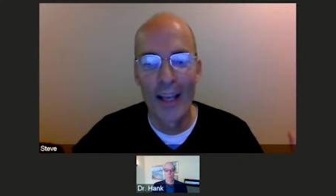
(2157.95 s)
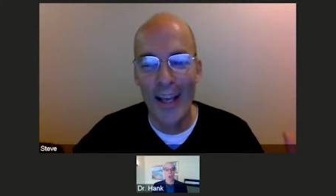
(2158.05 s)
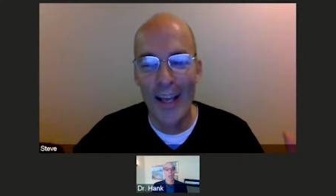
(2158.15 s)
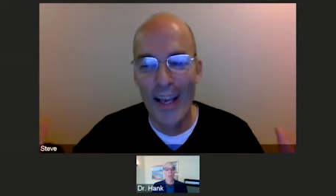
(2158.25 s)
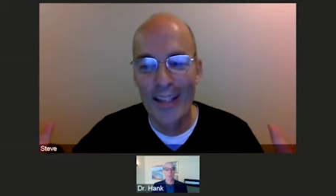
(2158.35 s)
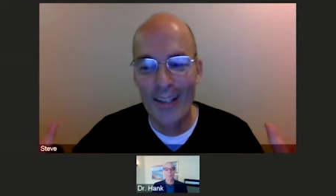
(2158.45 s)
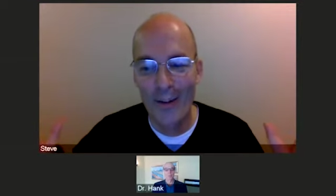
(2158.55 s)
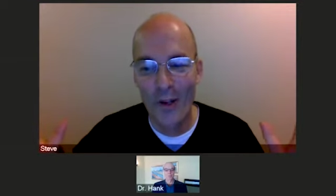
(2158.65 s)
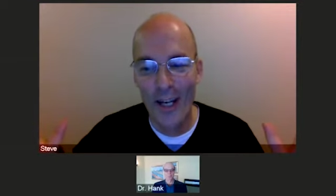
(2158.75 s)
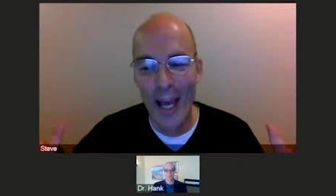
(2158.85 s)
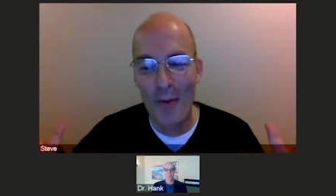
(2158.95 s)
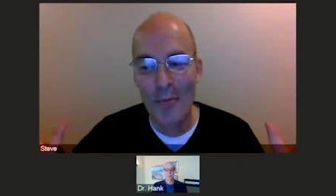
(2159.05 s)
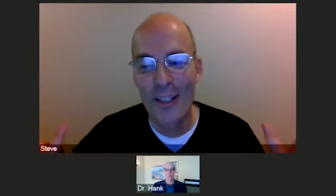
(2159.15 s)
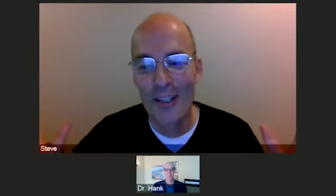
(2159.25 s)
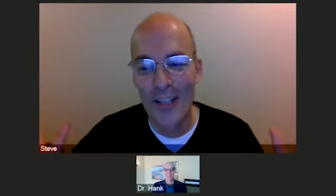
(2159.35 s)
Right. And what
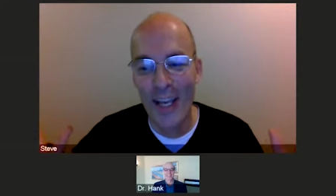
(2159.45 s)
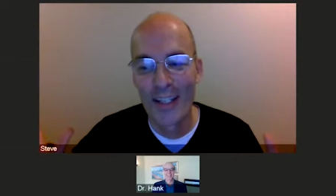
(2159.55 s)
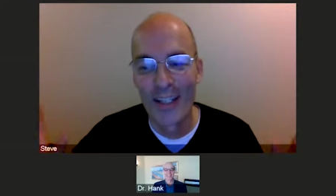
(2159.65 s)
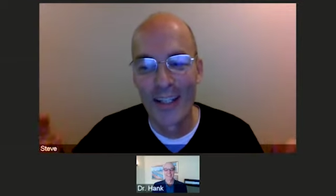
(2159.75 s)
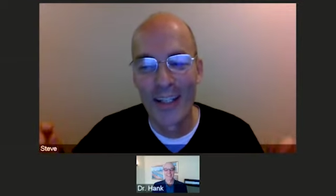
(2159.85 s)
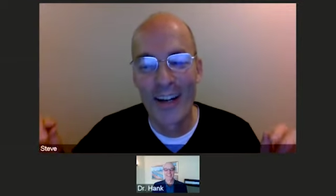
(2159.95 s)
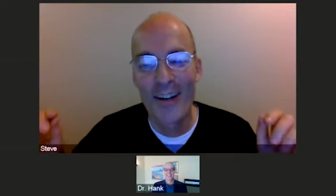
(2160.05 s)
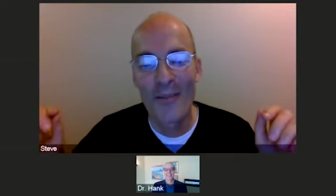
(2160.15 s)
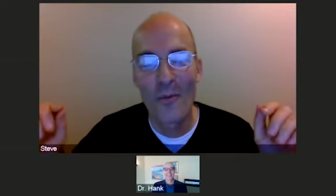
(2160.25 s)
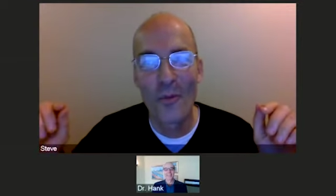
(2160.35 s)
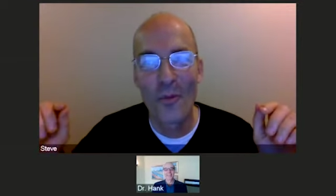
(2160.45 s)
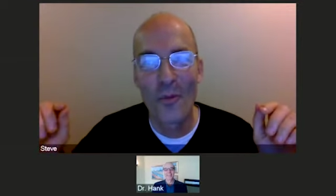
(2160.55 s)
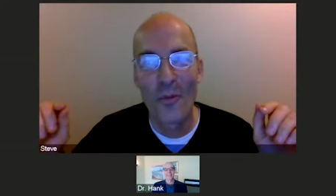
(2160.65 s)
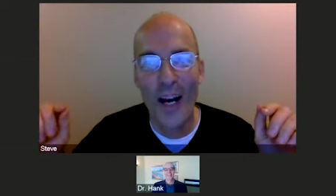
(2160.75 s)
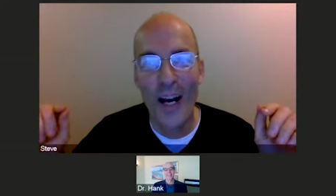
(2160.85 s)
happened is that
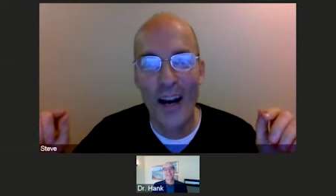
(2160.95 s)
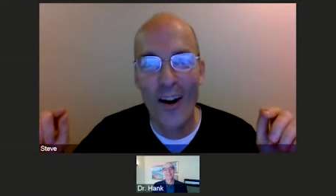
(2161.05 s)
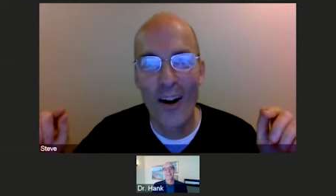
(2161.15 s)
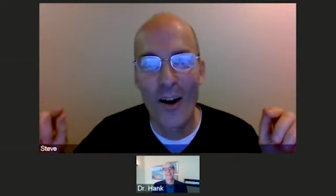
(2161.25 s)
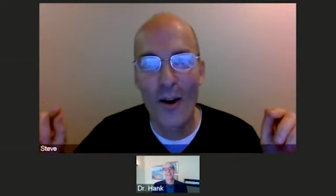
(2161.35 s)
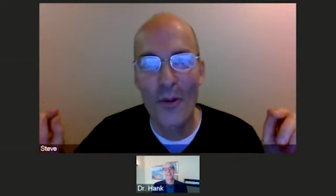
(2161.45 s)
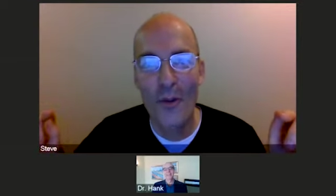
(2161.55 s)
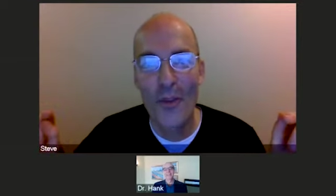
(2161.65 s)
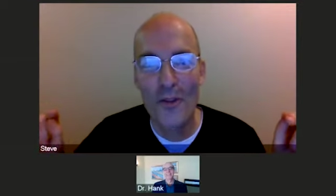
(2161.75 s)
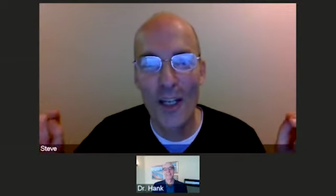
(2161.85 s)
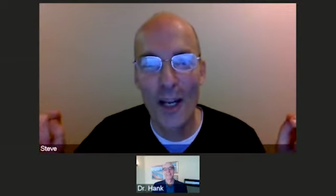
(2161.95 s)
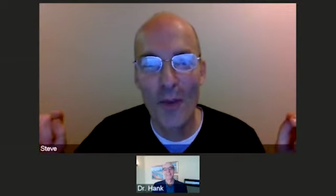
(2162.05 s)
all the things that I